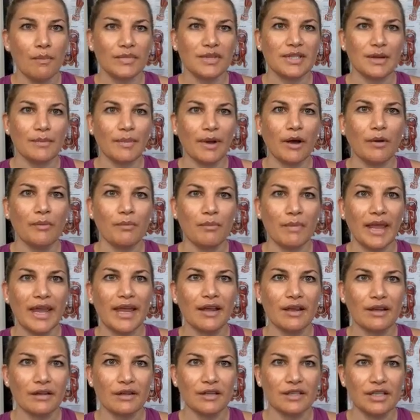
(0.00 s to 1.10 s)
somehow
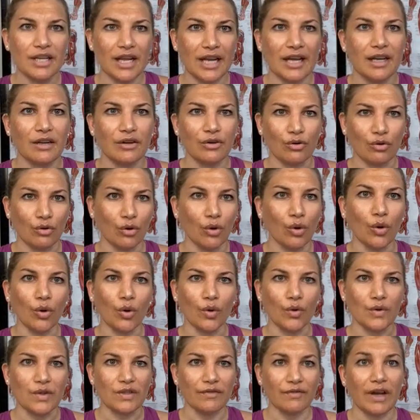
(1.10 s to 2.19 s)
make attaining your
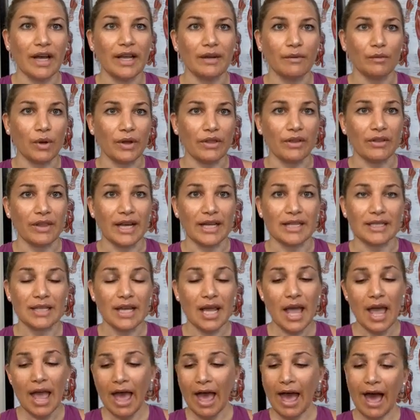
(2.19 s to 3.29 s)
goals fun, whether that's
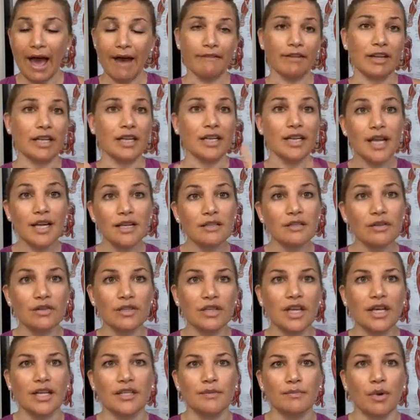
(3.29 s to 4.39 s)
having an
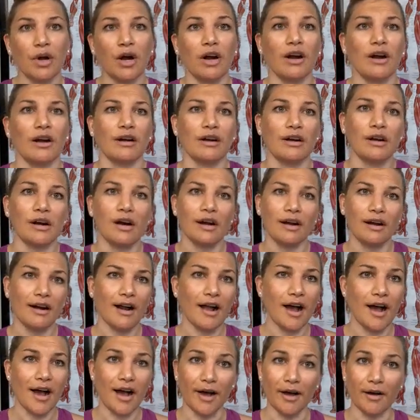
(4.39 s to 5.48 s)
exercise
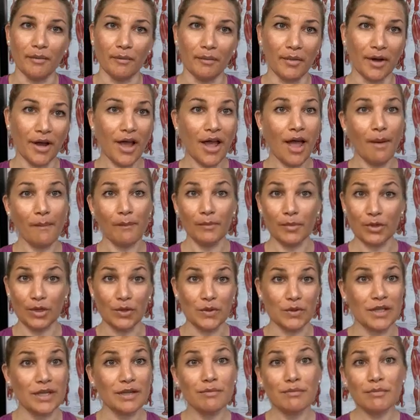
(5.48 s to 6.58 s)
partner,
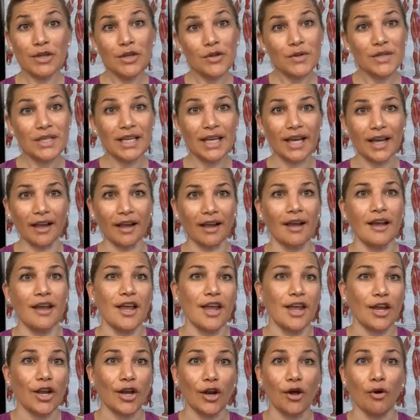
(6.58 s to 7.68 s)
using music,
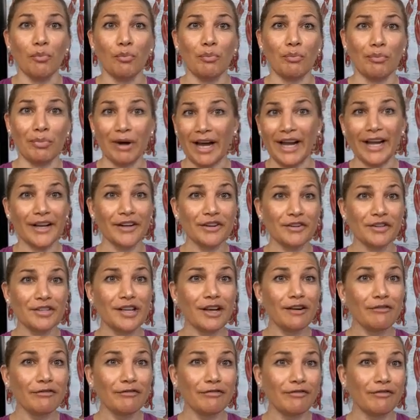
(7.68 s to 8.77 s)
you know, buying
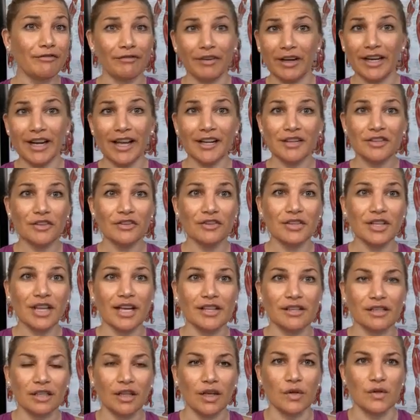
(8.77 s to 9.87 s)
yourself fun
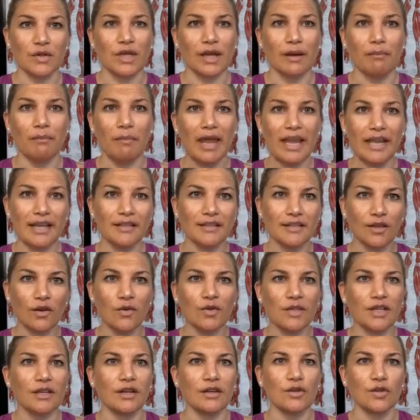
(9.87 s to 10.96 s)
exercise clothes, like make it so
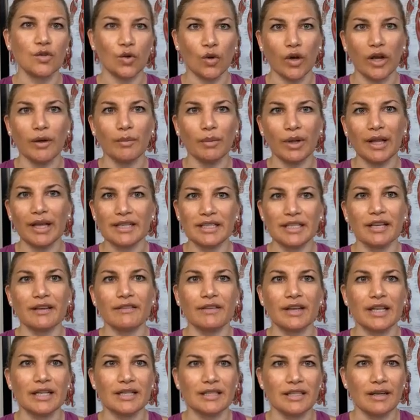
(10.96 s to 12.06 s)
it's an enjoyable
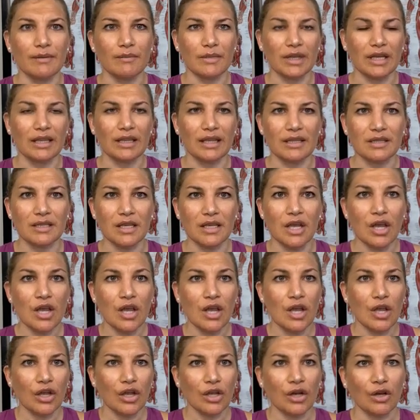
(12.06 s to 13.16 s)
activity. Same thing that's,
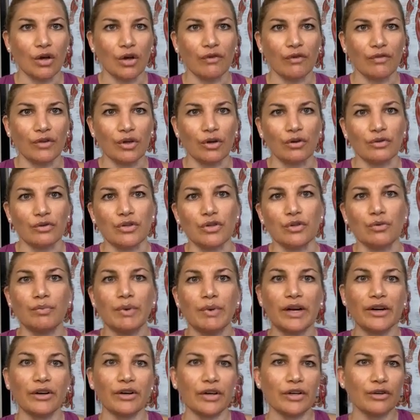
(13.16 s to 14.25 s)
you know, if you do
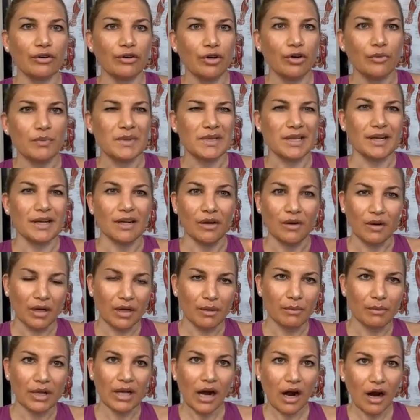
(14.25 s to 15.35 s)
better in groups, I know it
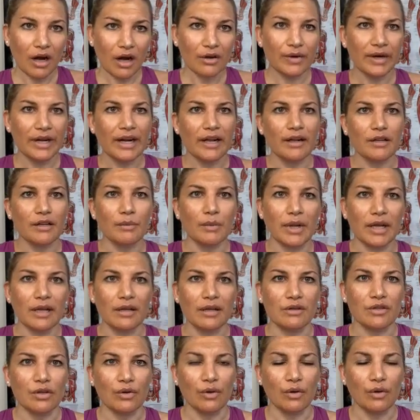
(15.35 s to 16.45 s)
can be hard right now
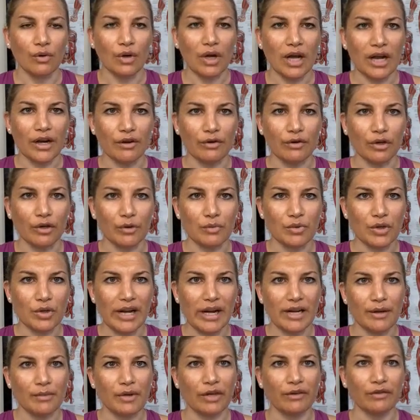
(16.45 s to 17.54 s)
to do kind of group
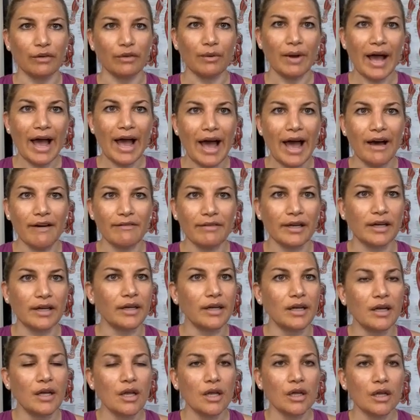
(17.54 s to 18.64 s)
training, but if you have
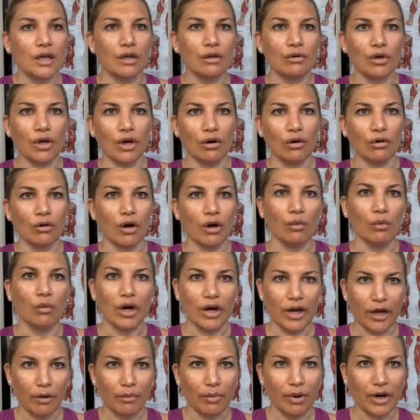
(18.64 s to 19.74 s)
a, you know, a
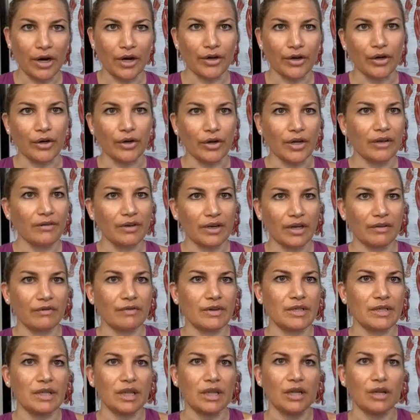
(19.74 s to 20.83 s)
workout partner, or even if
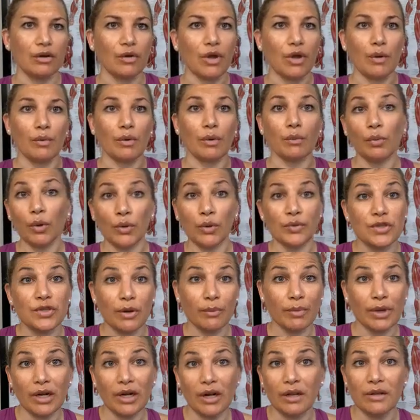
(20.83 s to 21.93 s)
it's like, okay, we're both
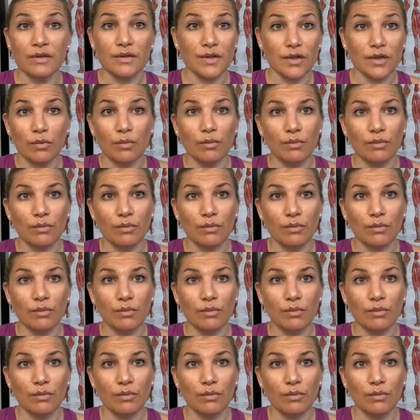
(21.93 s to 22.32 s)
jumping on